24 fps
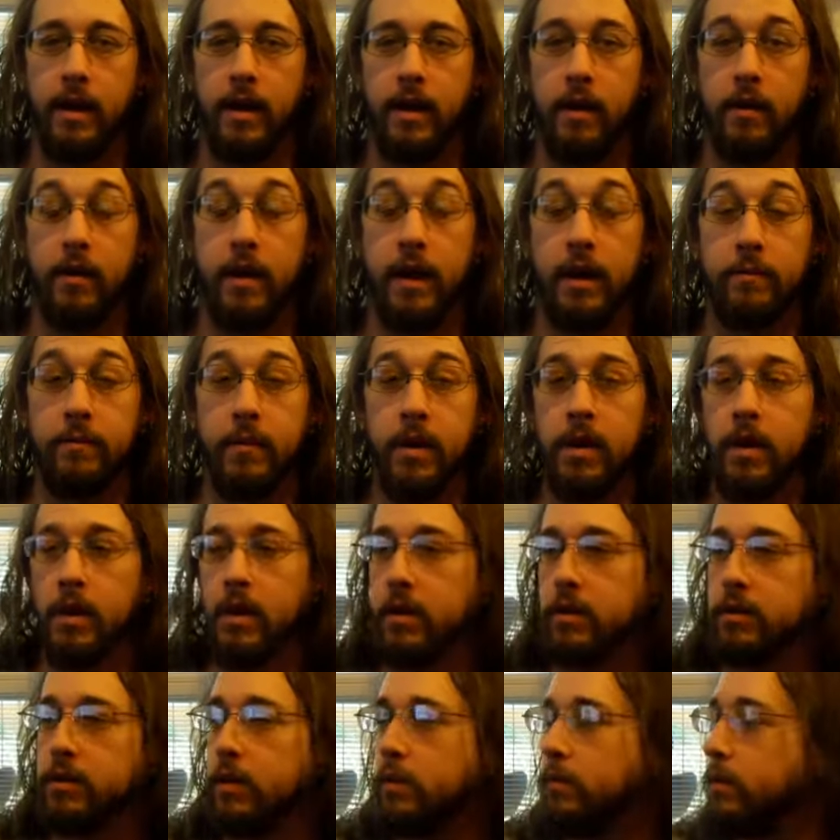Okay,
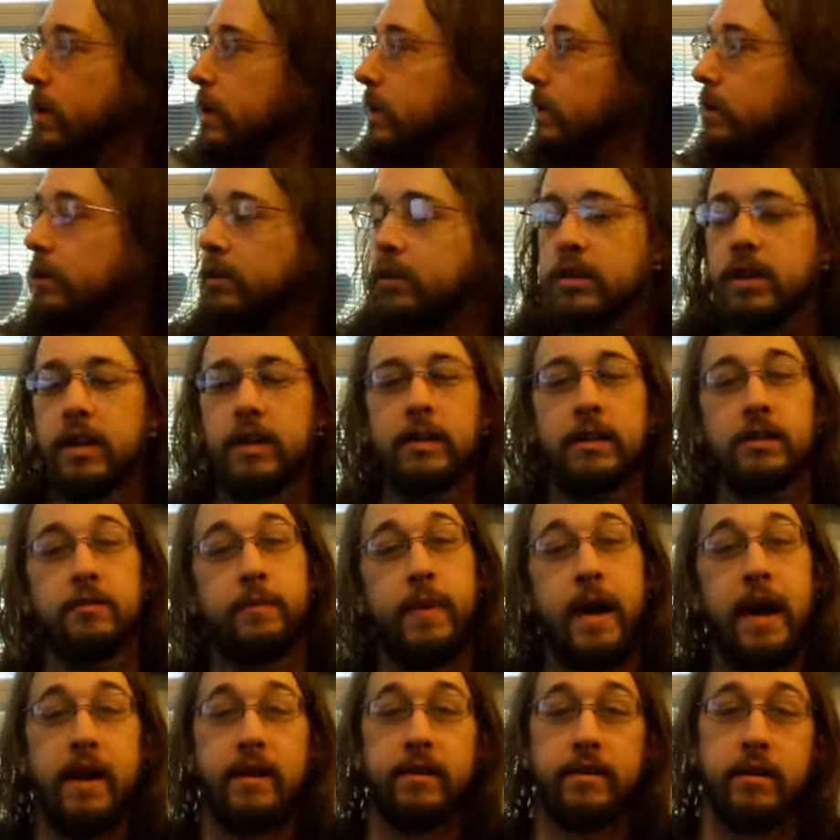so it looks like this
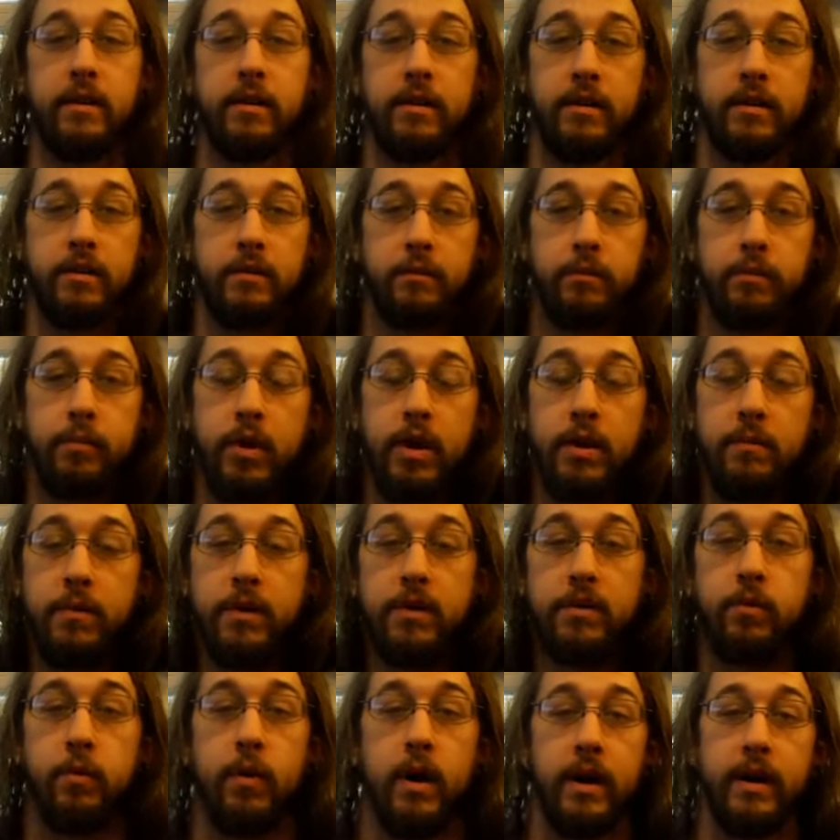bastard is pretty
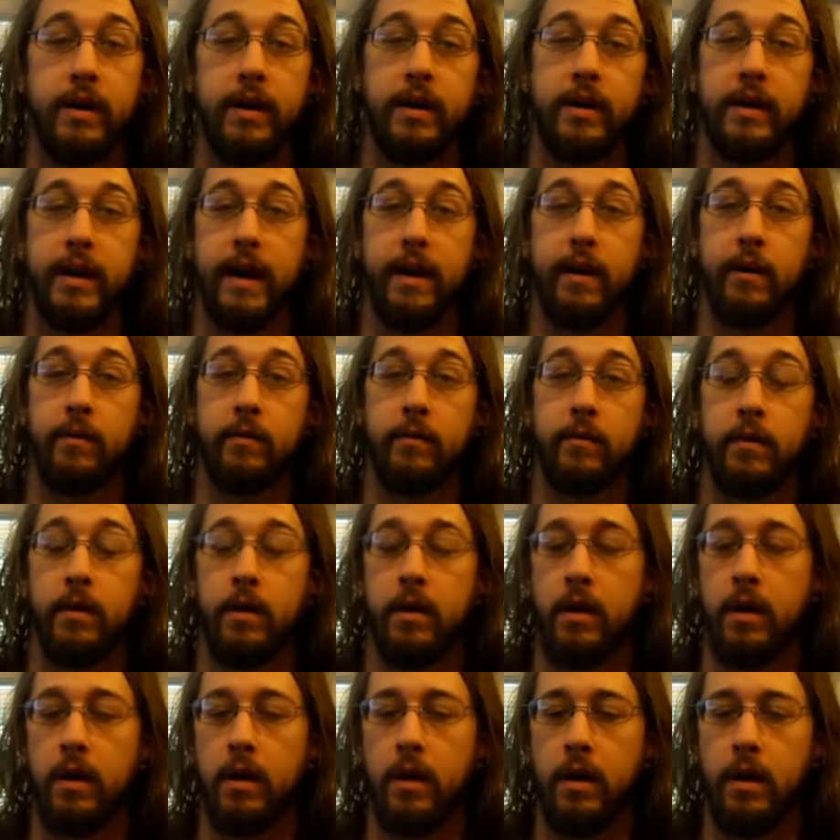much winding down.
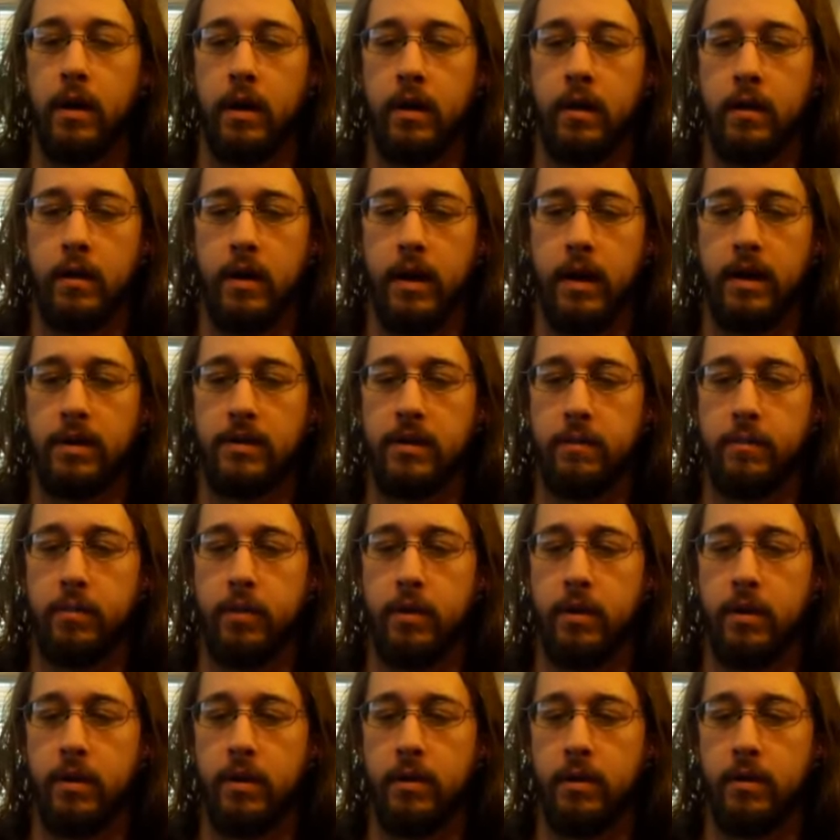As I
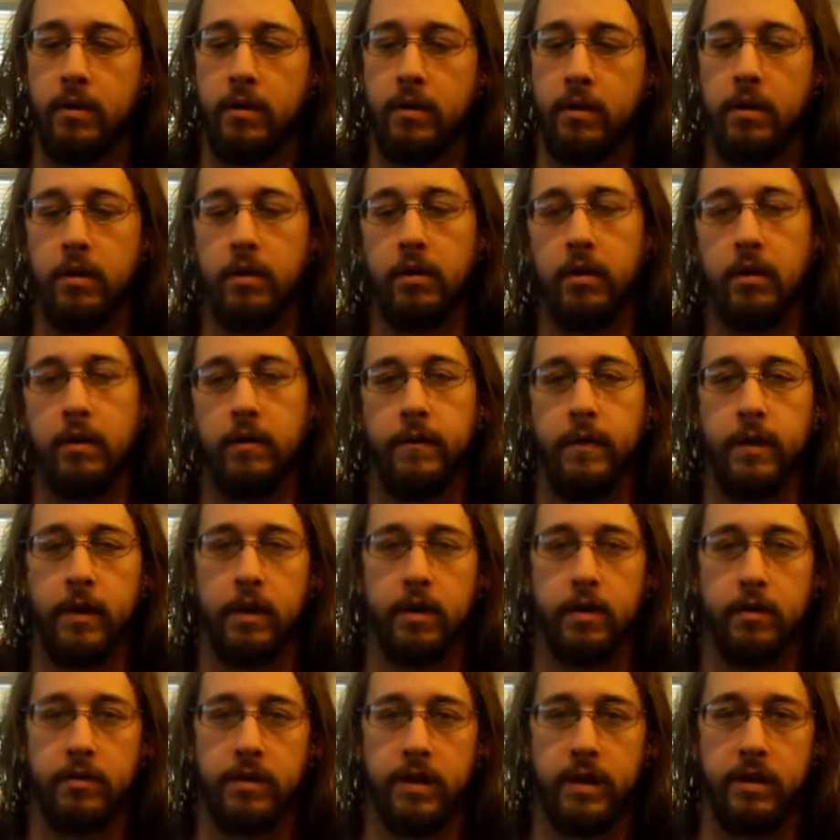put in an earlier
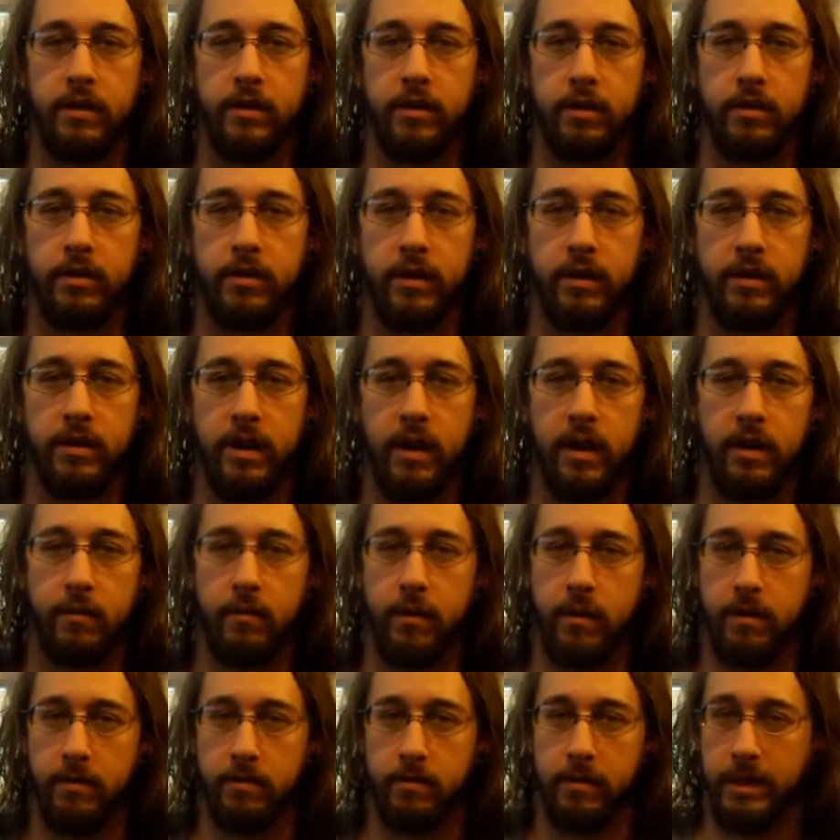video, I was injured, so that's kind of
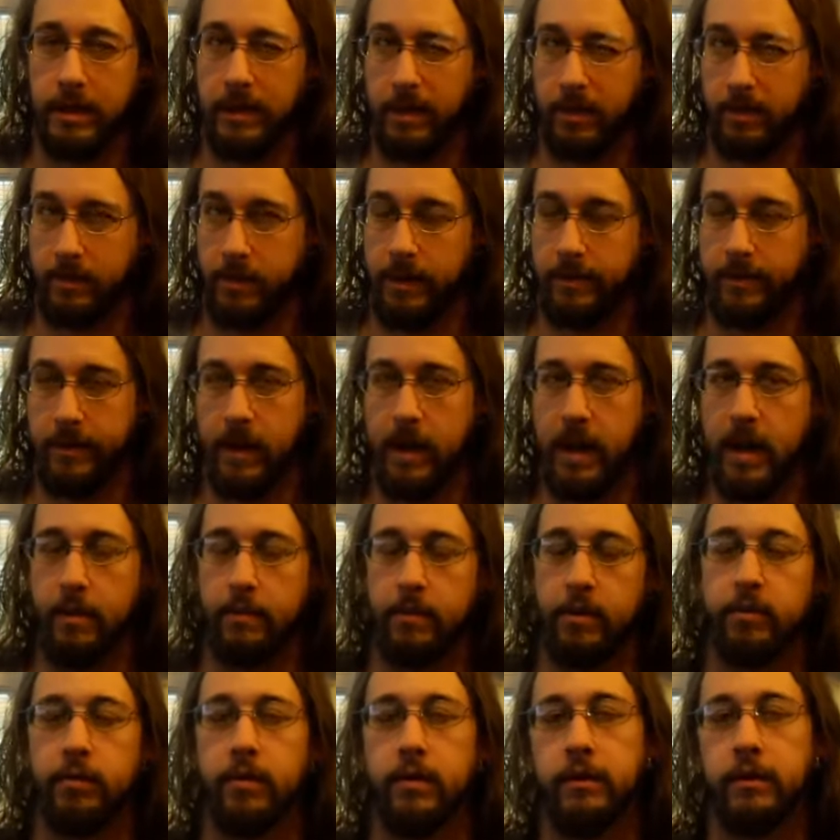why there was a little bit of a gap
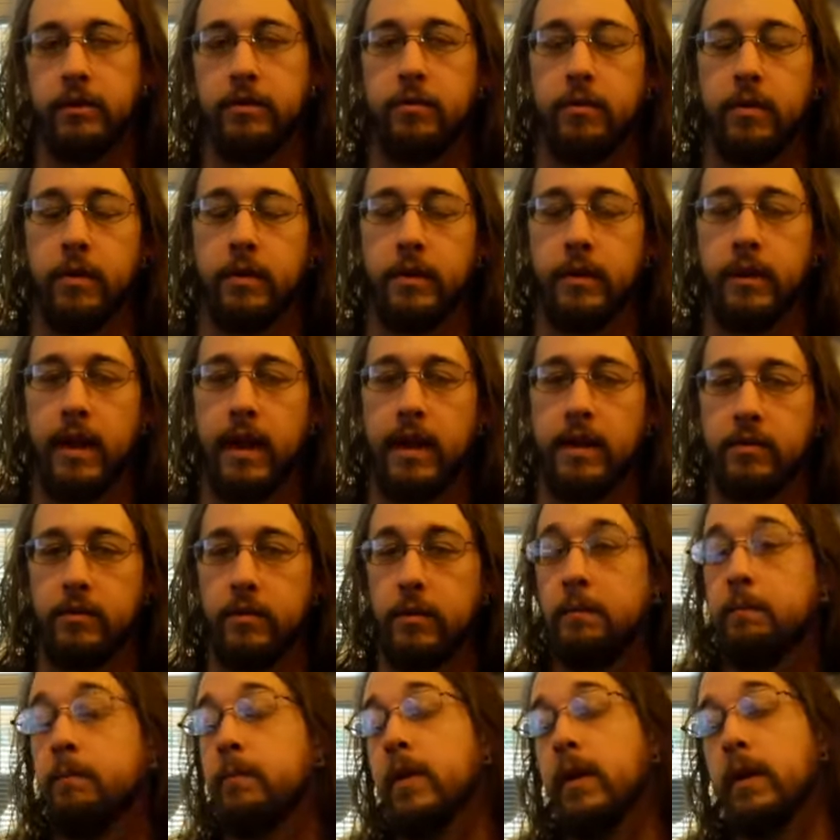between this one and the last
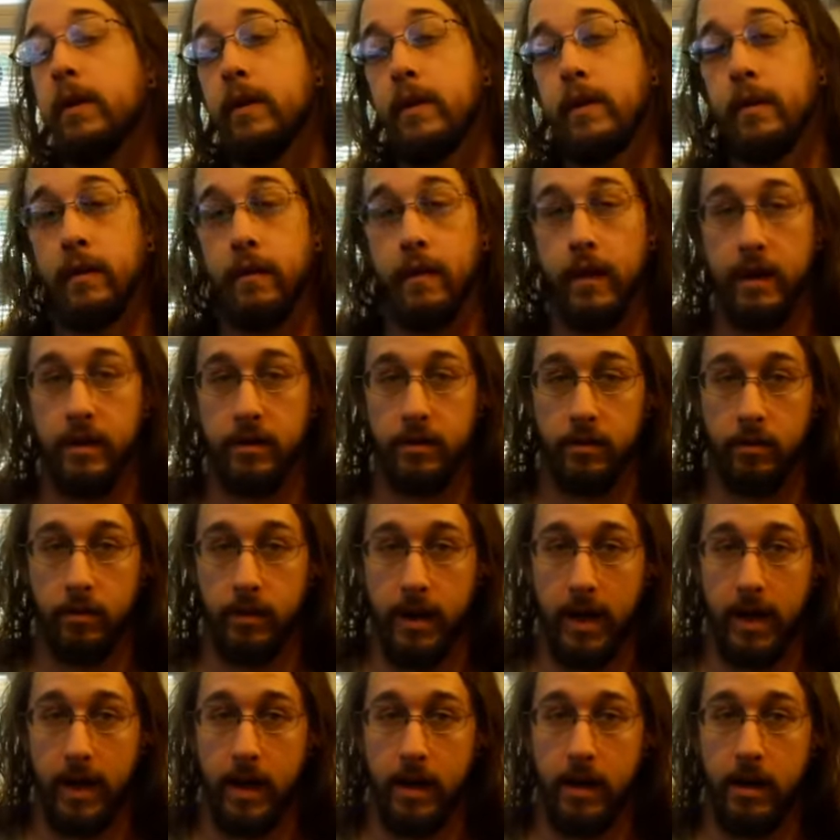one. That's
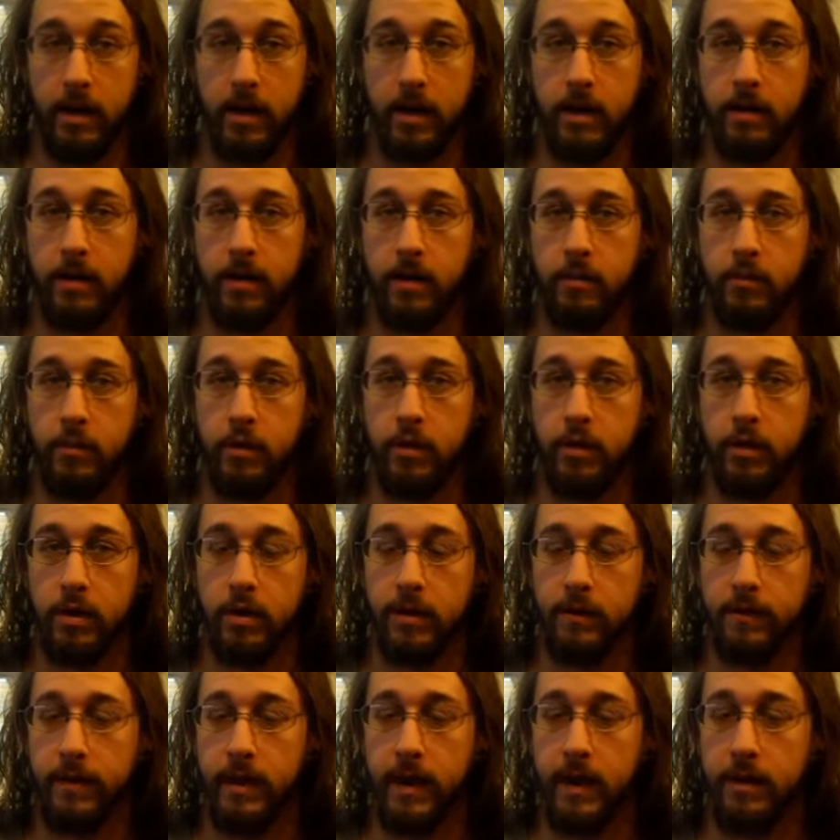okay. I think I'm good
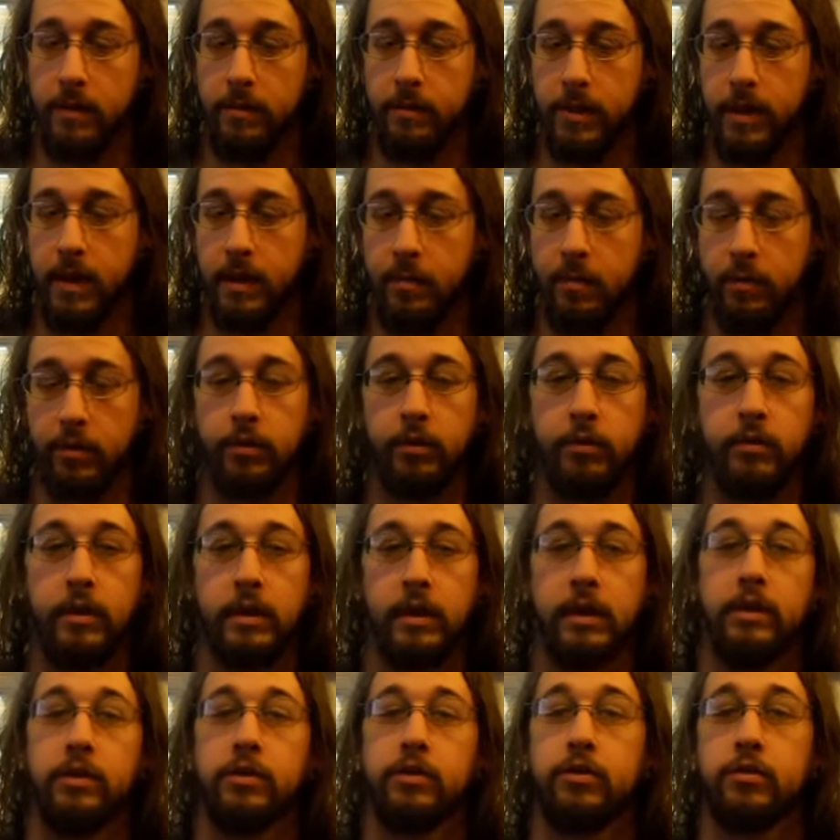enough now to be able to at
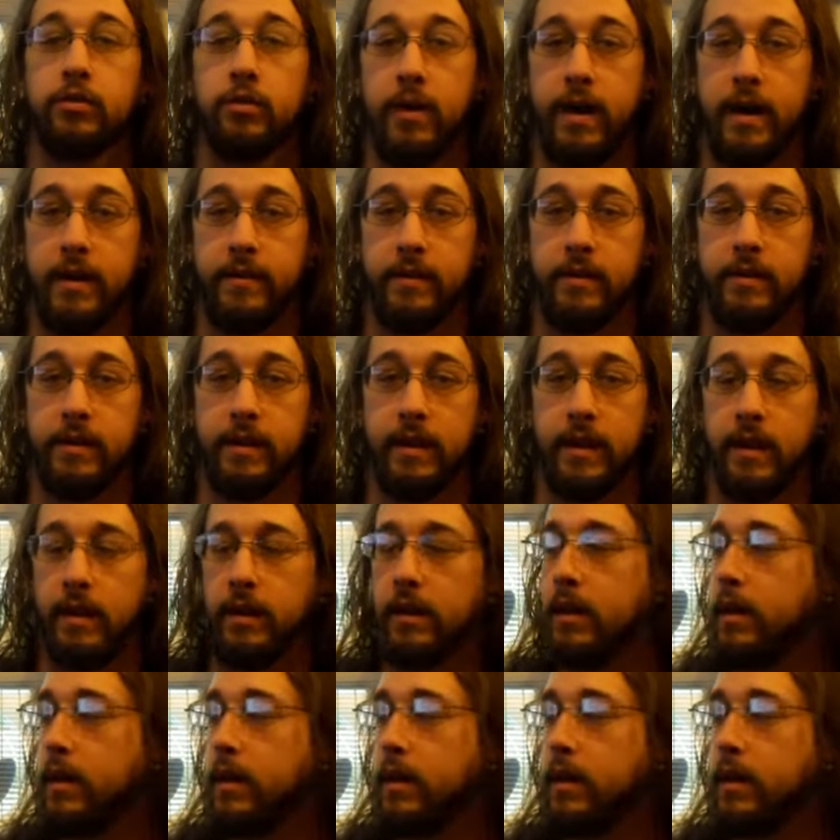least try this thing.